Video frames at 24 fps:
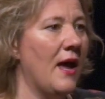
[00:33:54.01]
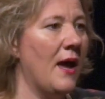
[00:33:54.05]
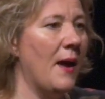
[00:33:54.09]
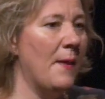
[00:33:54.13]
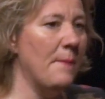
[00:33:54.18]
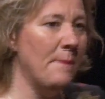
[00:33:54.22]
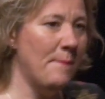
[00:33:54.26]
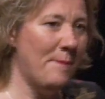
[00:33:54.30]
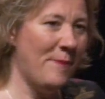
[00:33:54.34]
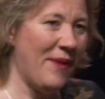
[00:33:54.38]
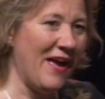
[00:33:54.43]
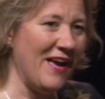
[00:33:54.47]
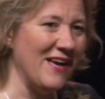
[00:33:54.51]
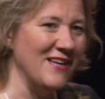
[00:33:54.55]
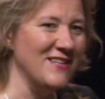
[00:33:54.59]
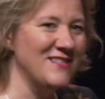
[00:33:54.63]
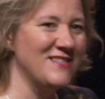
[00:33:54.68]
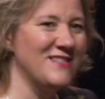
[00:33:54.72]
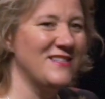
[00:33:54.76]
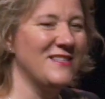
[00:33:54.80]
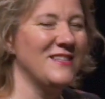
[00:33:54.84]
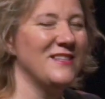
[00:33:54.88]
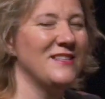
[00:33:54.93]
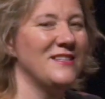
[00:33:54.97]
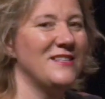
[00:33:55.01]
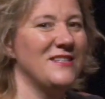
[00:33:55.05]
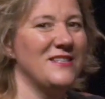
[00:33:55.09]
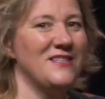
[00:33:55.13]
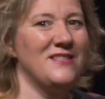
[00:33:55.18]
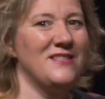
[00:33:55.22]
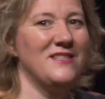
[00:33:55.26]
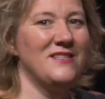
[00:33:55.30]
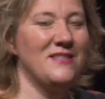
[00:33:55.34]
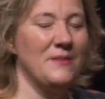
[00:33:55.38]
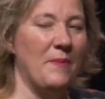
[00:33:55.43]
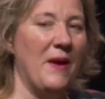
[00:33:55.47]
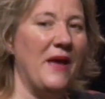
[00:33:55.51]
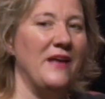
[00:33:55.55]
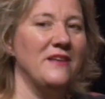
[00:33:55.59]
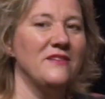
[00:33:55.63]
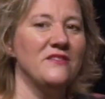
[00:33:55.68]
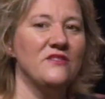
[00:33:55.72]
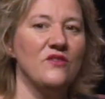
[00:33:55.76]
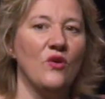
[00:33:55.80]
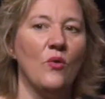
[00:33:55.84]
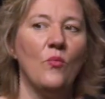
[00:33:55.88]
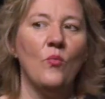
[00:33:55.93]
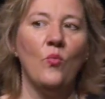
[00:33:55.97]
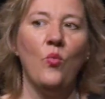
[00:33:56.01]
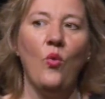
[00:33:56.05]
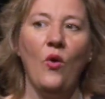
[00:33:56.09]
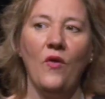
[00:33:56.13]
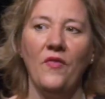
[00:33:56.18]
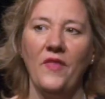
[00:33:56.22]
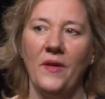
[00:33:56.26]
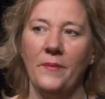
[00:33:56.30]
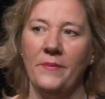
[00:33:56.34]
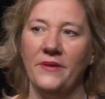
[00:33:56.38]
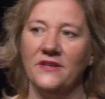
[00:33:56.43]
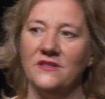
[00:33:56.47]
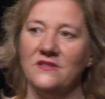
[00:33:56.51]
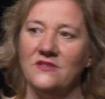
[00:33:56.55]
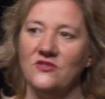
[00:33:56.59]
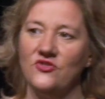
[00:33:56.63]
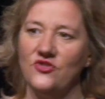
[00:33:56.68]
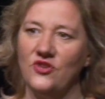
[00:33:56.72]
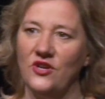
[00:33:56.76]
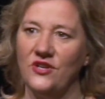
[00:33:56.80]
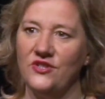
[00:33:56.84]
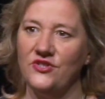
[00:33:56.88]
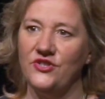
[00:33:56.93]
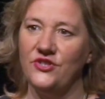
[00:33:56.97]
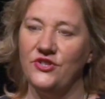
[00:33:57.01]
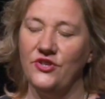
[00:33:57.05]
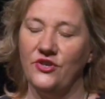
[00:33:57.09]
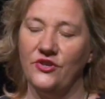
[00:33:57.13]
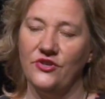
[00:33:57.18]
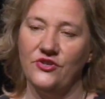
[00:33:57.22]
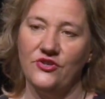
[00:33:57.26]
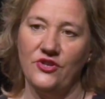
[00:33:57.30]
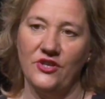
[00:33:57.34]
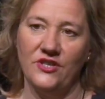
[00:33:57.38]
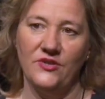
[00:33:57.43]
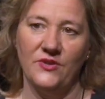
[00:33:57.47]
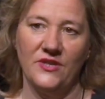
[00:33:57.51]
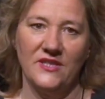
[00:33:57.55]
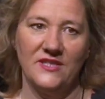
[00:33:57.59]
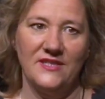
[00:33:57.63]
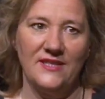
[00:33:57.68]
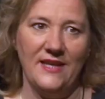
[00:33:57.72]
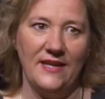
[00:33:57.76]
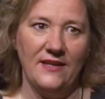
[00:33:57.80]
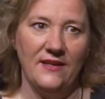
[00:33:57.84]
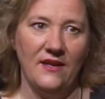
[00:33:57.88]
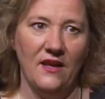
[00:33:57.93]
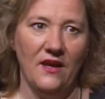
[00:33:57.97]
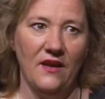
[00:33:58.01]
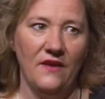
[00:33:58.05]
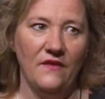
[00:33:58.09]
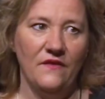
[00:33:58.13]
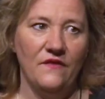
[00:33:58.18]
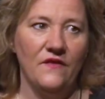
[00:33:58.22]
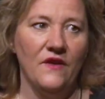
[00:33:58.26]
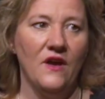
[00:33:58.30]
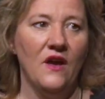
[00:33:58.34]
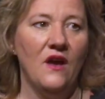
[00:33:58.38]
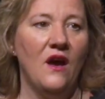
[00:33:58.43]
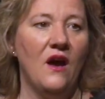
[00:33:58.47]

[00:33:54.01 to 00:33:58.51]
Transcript: And best depends on what that person's trying to do. You're trying to extend life.